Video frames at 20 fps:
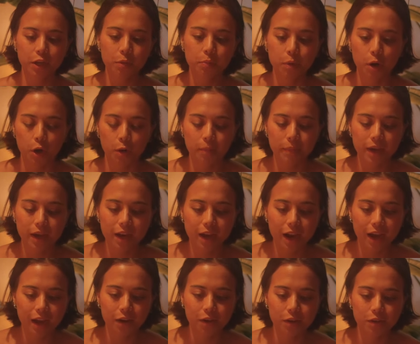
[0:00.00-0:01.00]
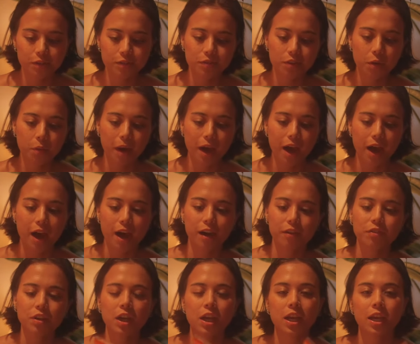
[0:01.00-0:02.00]
compartment, I also
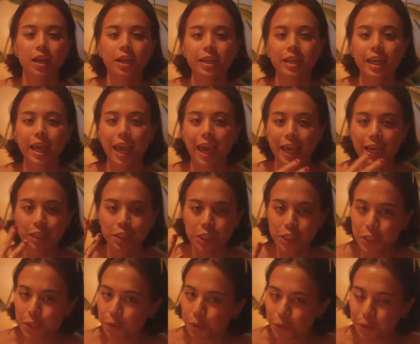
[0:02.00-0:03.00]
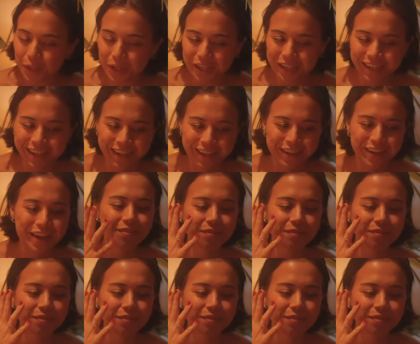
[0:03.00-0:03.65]
have candy corn.